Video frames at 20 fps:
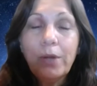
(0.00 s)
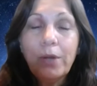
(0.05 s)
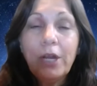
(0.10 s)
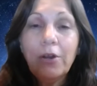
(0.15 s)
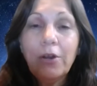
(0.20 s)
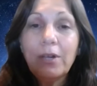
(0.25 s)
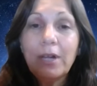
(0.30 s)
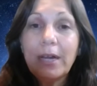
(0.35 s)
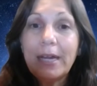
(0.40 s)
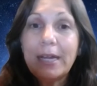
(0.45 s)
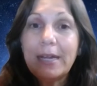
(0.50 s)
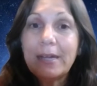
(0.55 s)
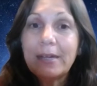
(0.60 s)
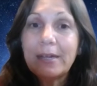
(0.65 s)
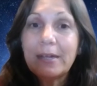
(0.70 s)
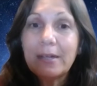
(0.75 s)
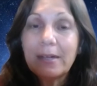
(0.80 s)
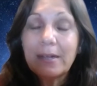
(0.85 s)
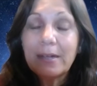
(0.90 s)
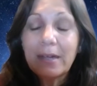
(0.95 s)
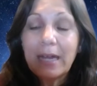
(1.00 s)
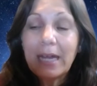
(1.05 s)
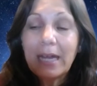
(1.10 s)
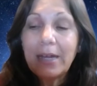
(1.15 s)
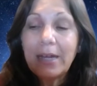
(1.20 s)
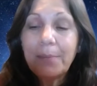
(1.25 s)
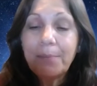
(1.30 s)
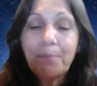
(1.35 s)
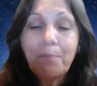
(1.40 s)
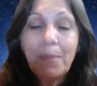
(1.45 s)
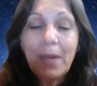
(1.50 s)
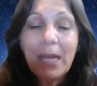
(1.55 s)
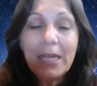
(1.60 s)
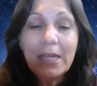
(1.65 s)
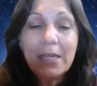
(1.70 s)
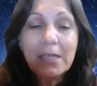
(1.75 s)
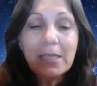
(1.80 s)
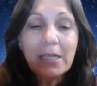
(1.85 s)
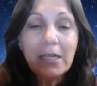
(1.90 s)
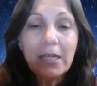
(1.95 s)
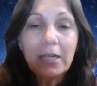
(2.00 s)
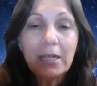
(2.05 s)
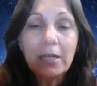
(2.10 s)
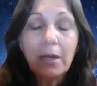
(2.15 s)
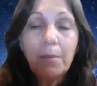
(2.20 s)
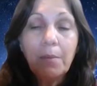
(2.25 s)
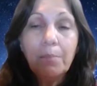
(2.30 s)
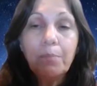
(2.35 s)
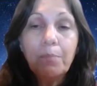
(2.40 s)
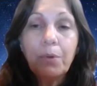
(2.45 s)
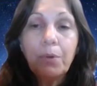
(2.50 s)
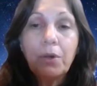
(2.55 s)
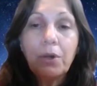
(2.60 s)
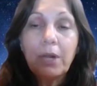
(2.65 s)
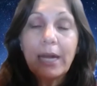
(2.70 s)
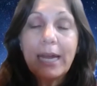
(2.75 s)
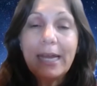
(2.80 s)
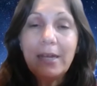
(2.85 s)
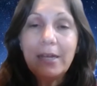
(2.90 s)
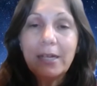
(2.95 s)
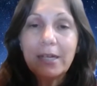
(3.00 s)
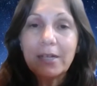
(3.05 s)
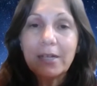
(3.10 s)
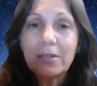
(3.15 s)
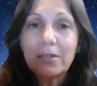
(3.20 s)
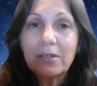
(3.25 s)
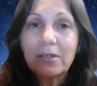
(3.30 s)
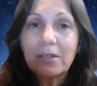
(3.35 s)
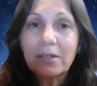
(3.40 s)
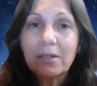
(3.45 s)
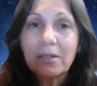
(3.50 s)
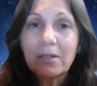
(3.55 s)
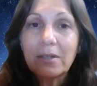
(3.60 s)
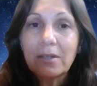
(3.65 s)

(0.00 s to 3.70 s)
We are like an amazing planet